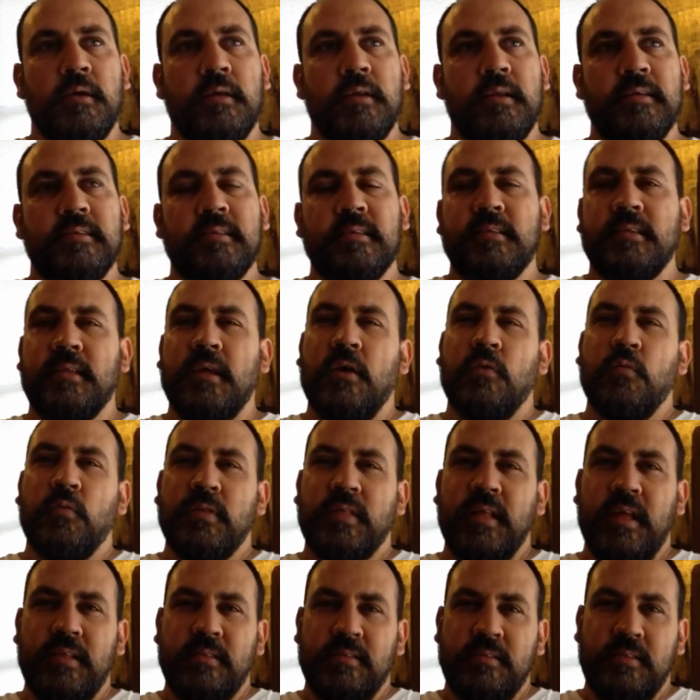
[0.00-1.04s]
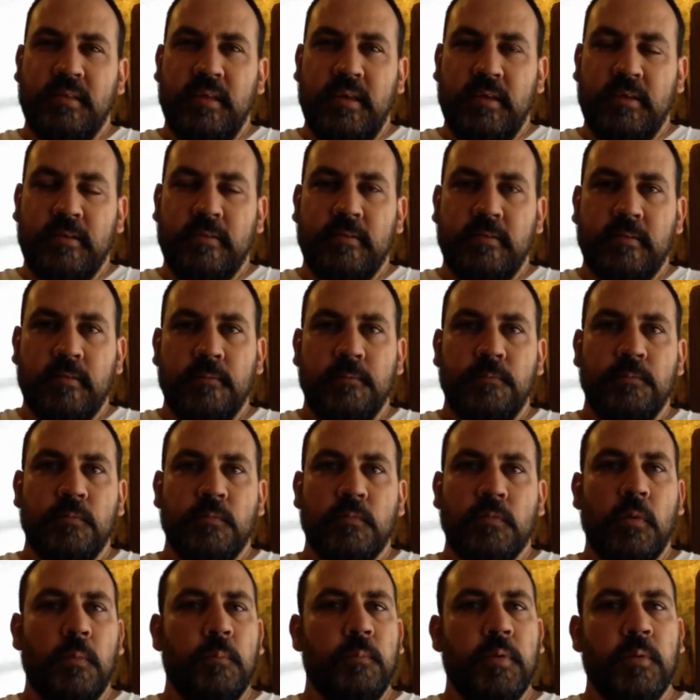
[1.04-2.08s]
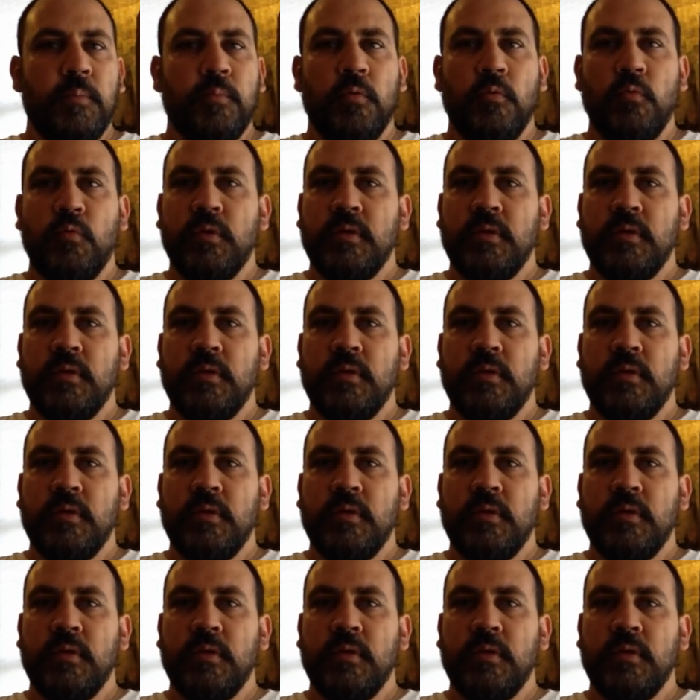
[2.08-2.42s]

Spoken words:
Let's start with antiques. Some people